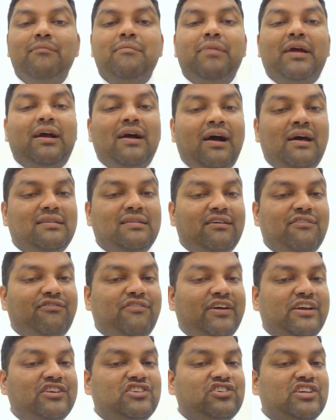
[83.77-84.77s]
because of
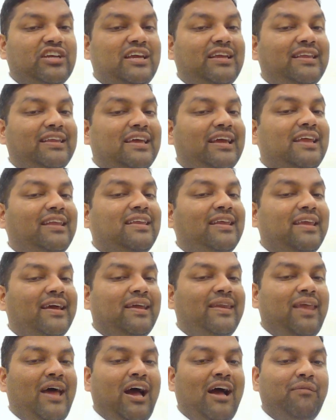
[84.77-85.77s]
which the Indian
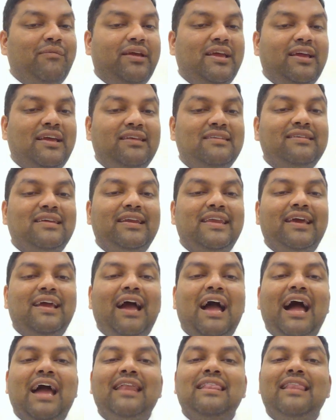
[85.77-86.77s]
economy is getting
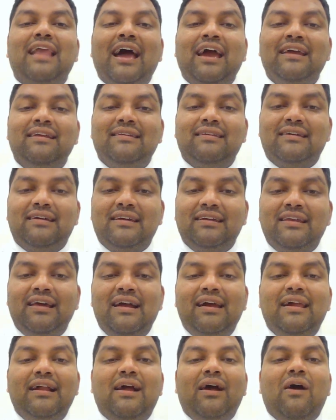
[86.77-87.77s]
highlighted
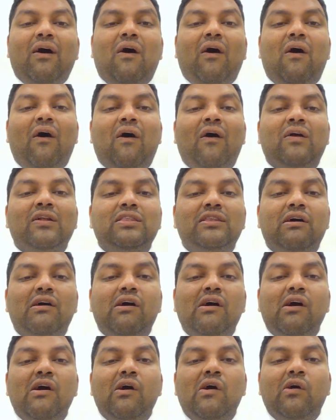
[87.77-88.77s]
on
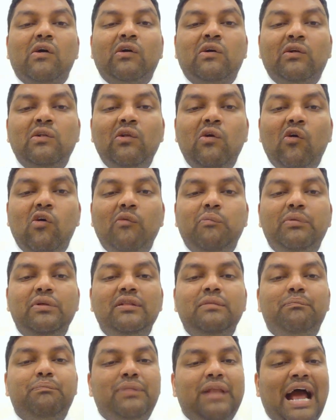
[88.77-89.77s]
the
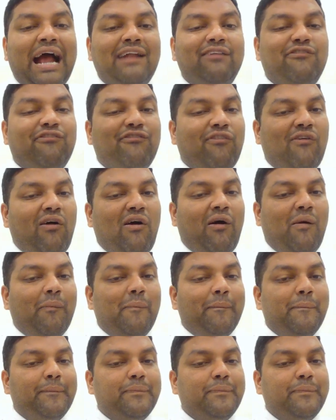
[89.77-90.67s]
global platform.